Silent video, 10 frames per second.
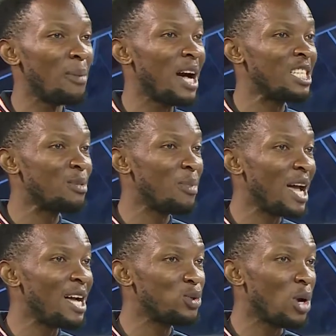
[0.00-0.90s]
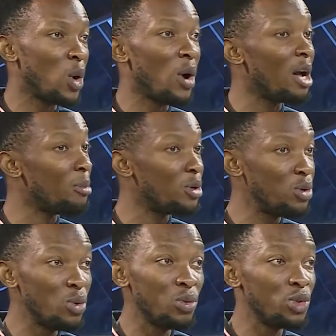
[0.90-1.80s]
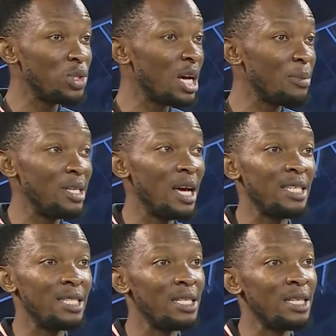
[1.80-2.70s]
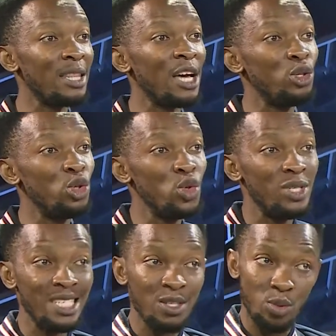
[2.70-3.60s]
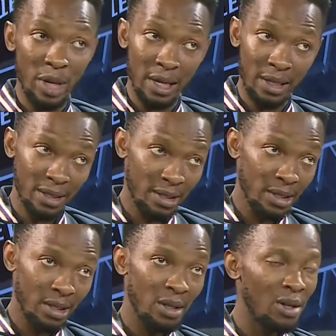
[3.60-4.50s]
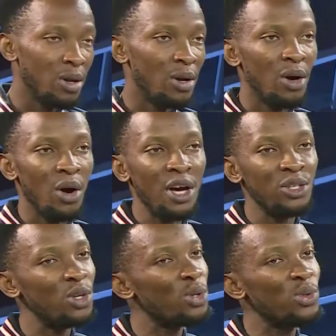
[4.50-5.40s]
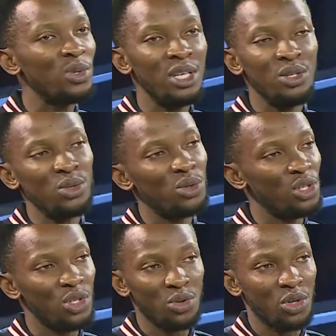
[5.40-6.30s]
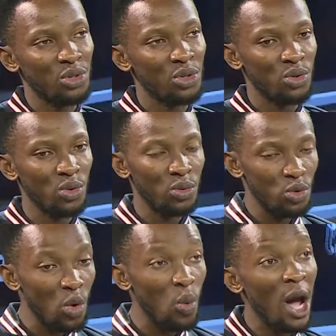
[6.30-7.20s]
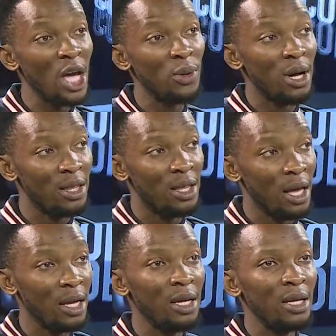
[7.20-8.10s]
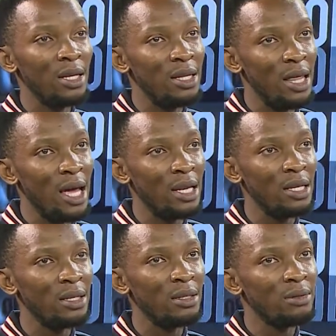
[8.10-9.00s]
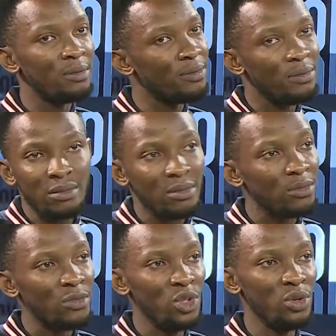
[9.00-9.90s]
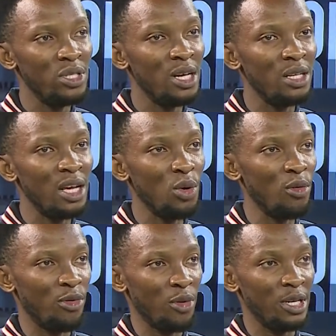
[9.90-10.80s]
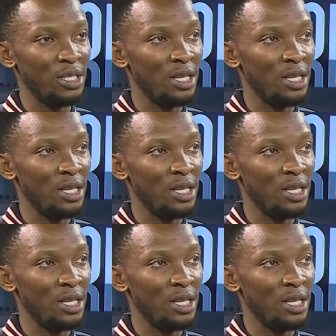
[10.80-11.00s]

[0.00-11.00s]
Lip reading: about aspire to acquire, but no, social media is either you use it well, or it's just going to lead into destruction. So know why you are there, then then go for it.